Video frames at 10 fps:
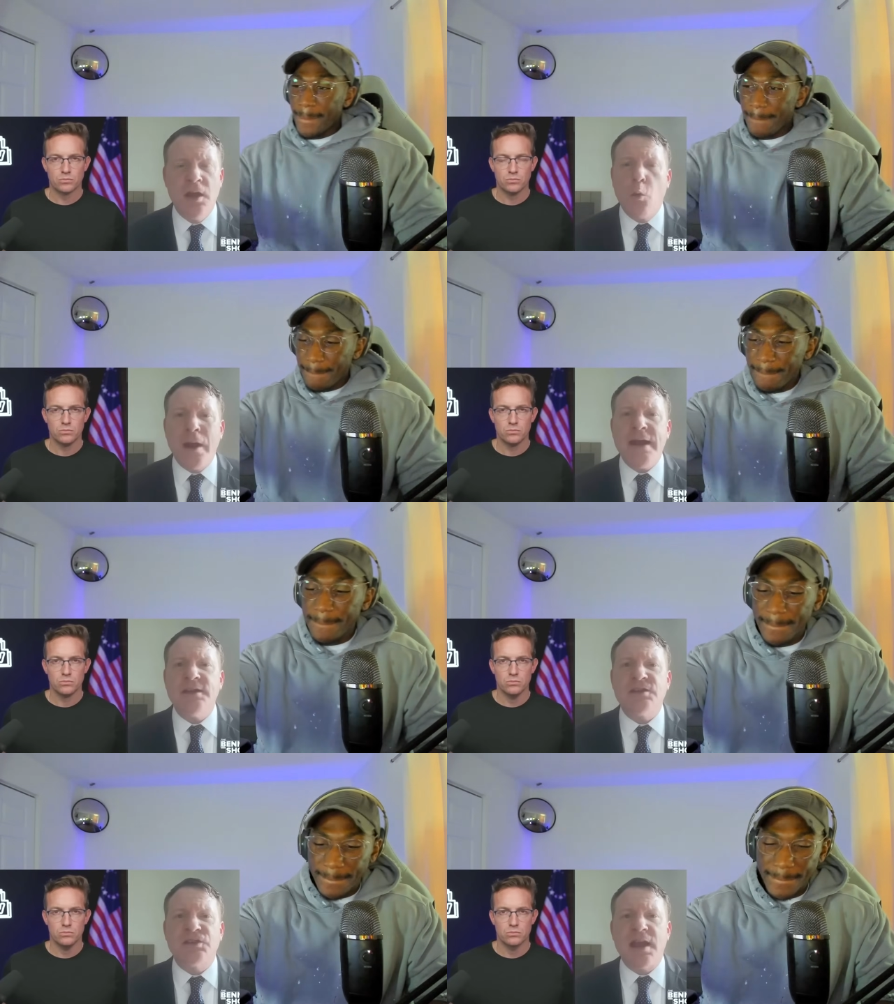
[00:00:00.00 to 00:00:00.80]
Speaker 1: We need
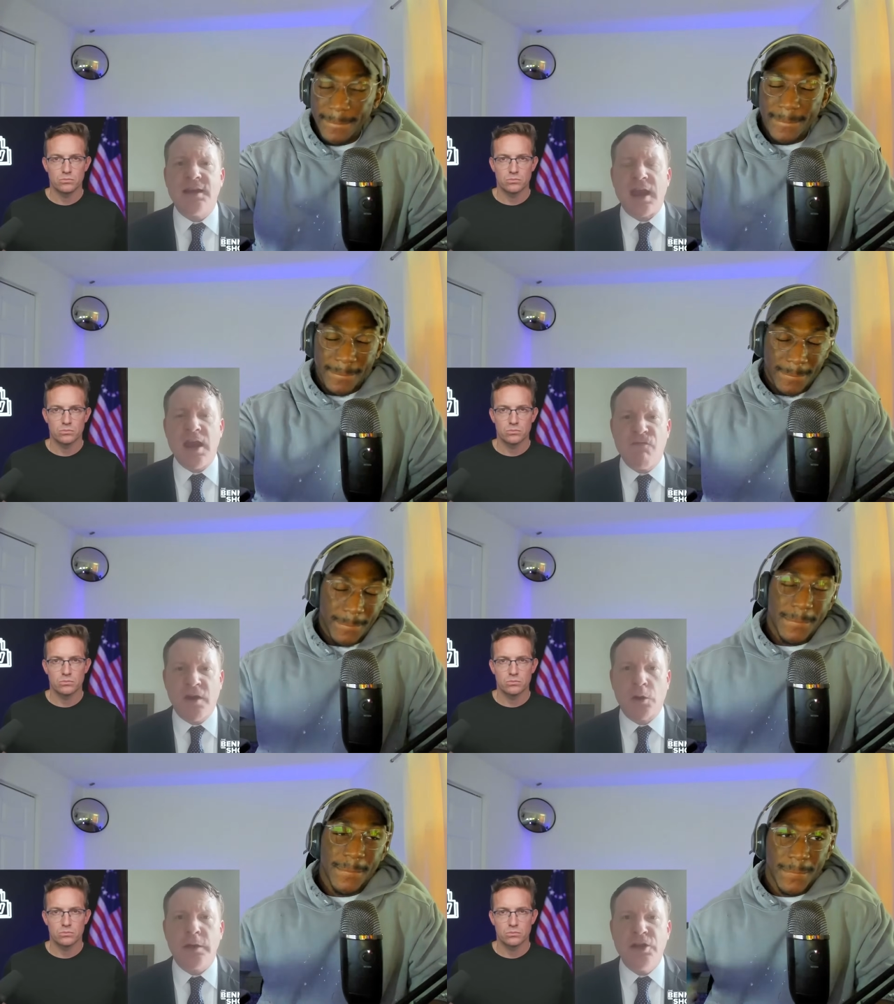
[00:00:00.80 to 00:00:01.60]
to send a
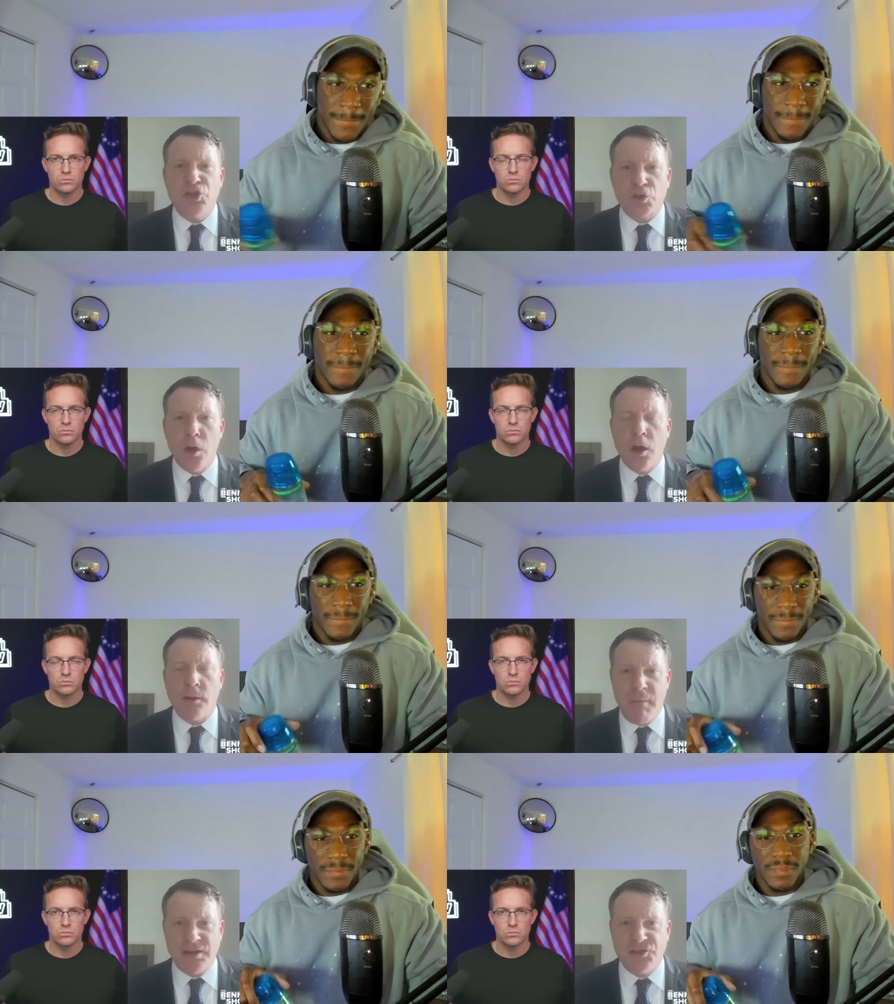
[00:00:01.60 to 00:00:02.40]
very
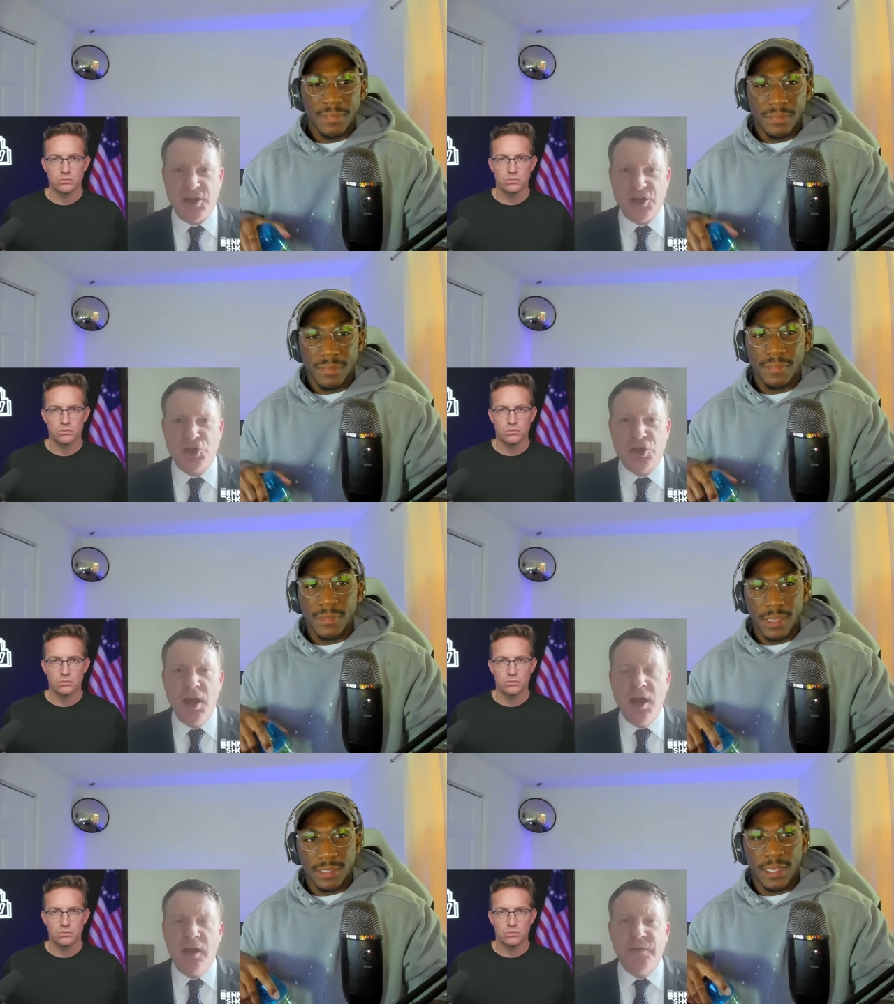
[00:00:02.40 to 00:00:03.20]
strong message
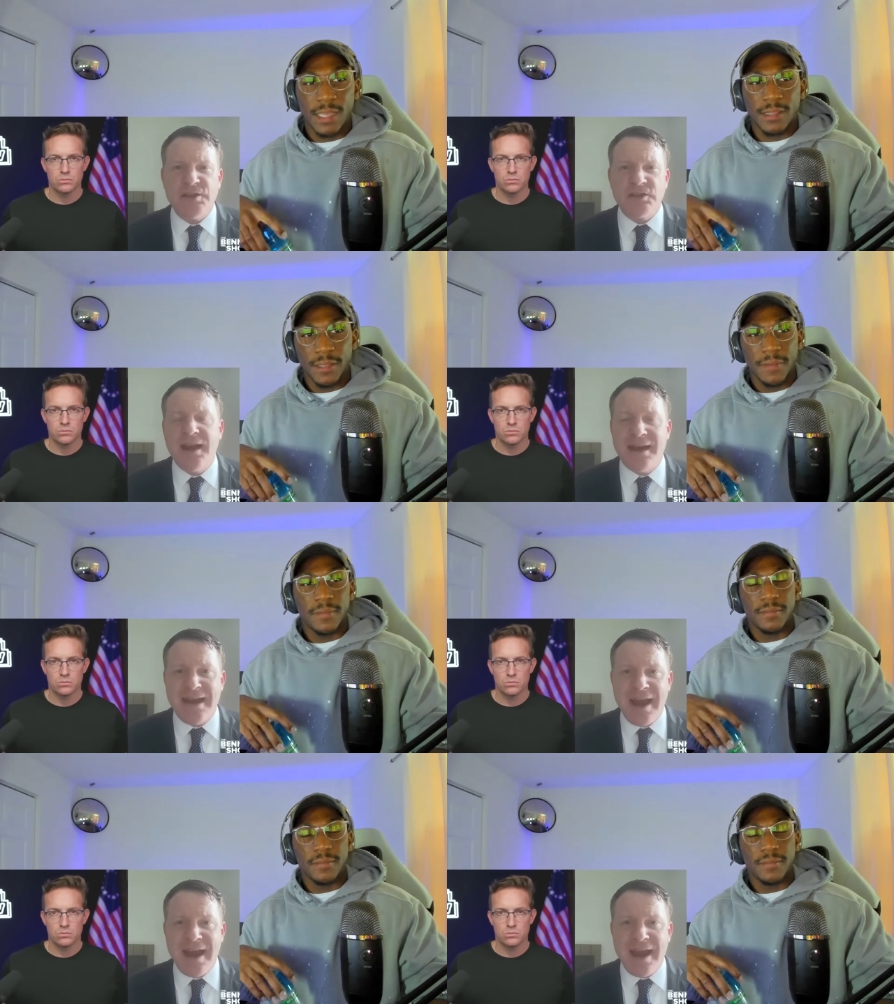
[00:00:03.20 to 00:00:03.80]
this exactly.